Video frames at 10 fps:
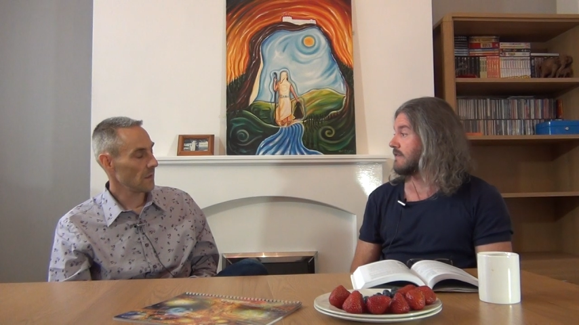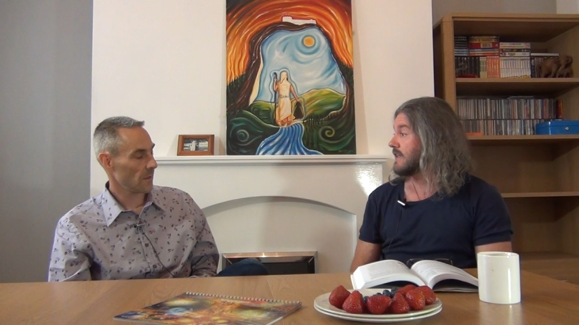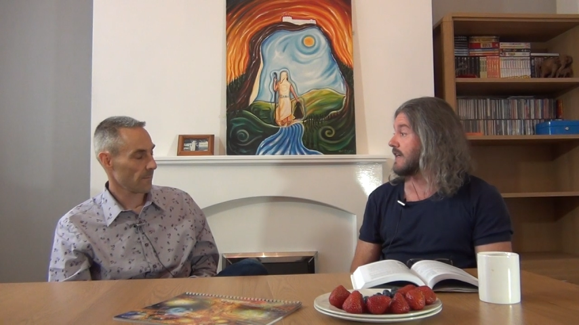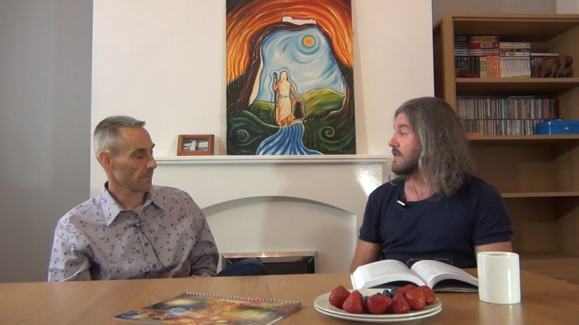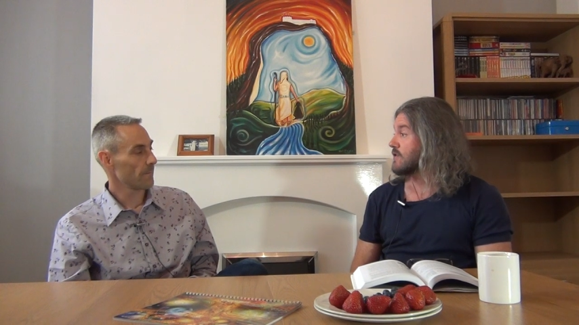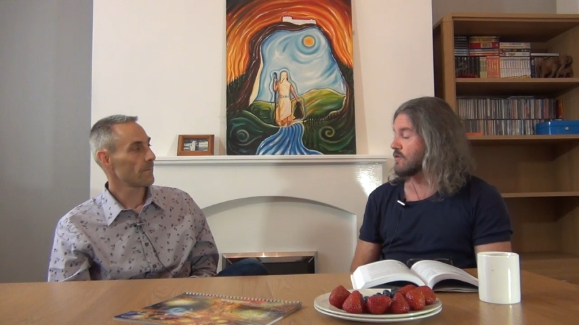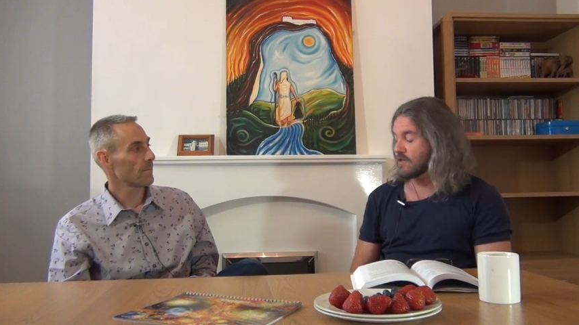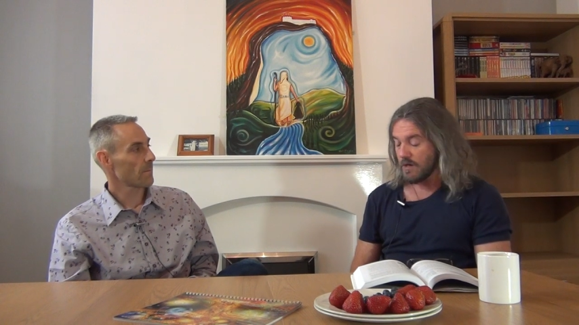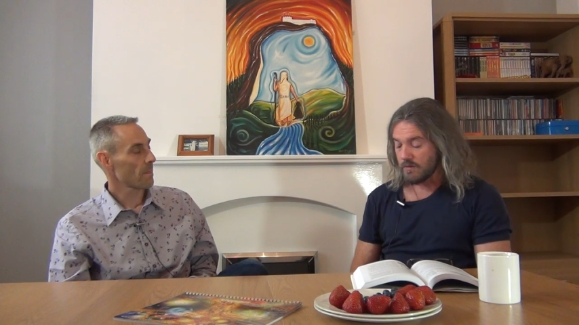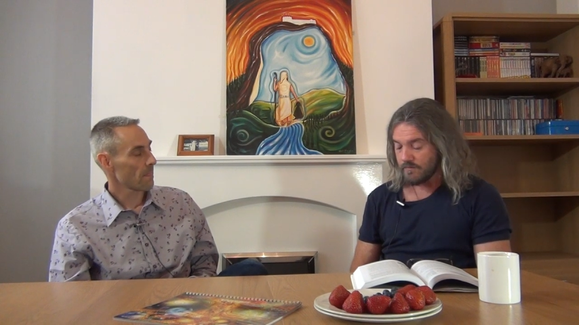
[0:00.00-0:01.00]
Speaker 1: yeah. years or
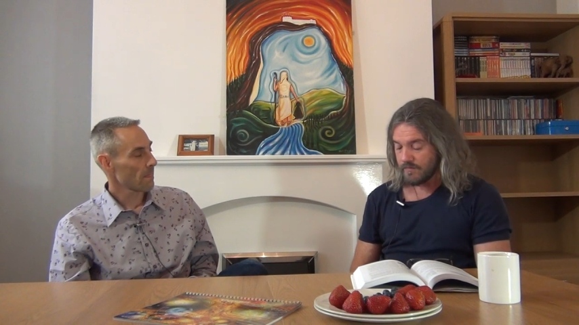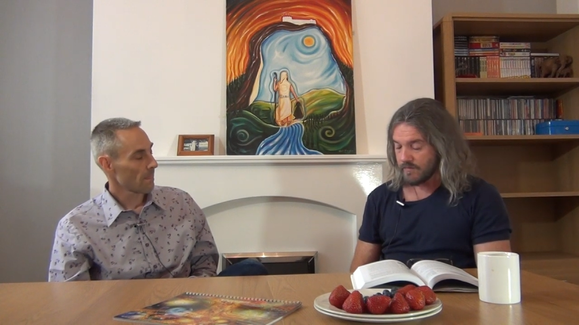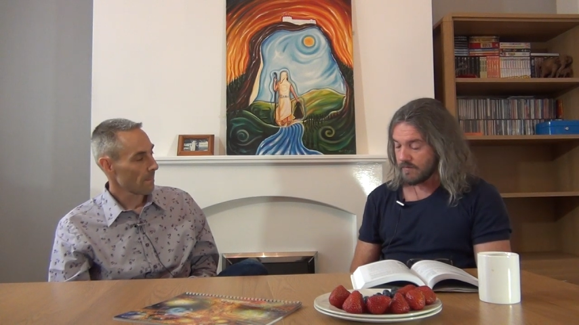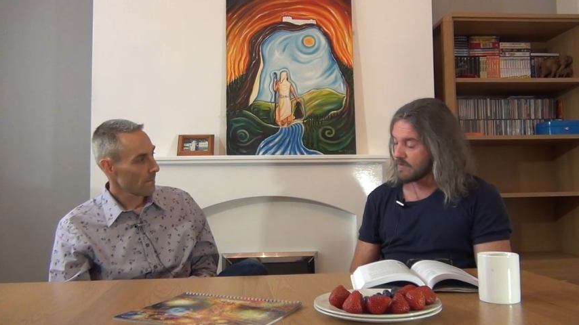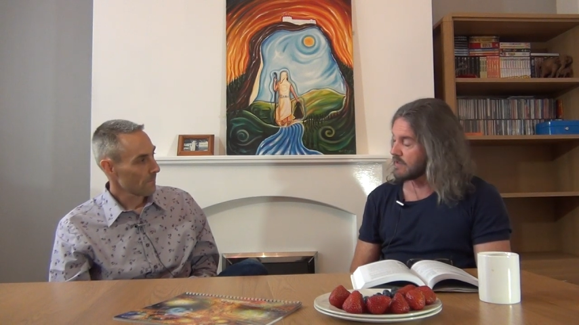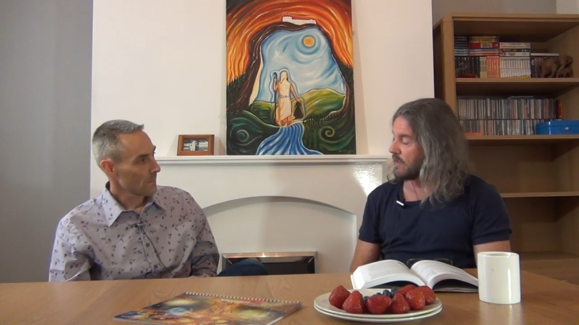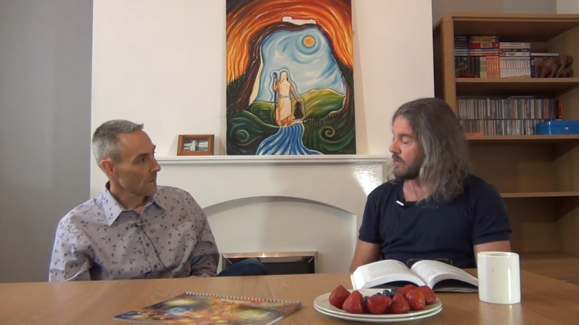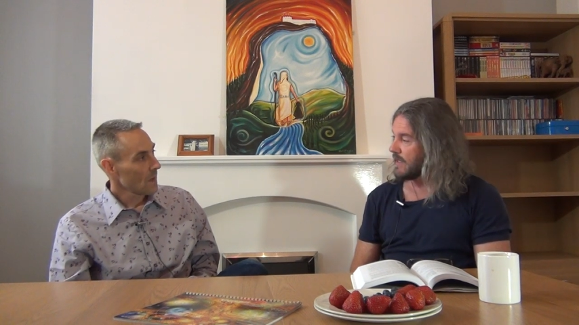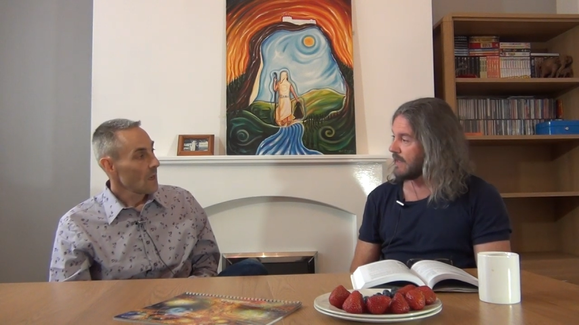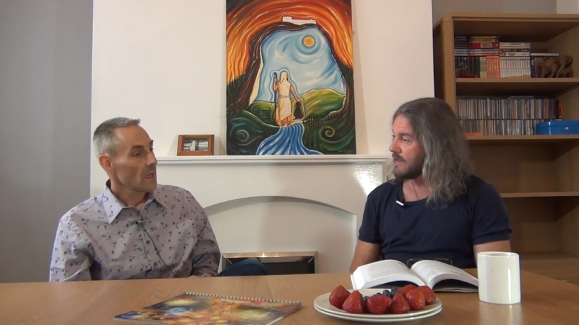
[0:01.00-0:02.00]
so. So
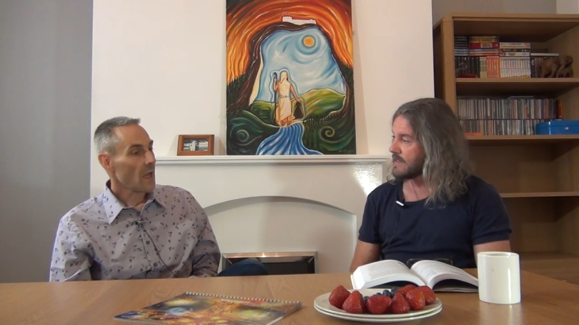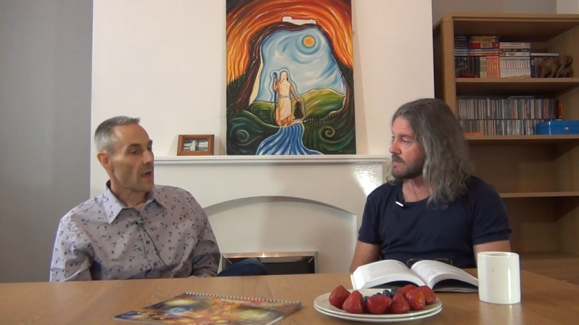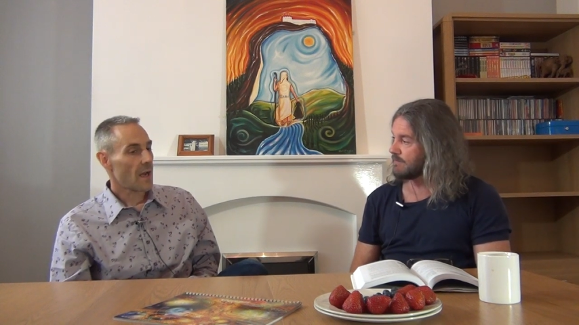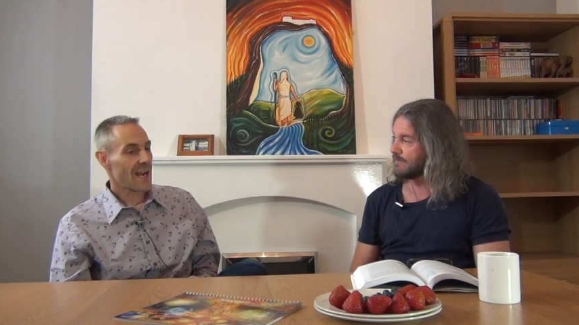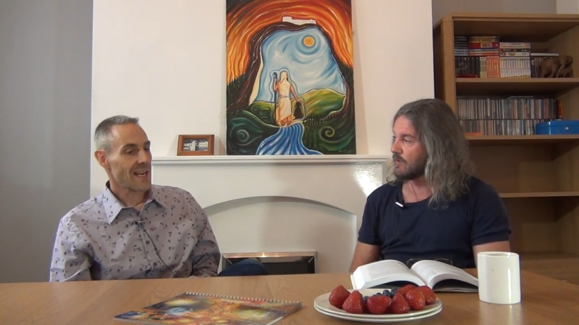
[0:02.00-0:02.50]
yeah, it's.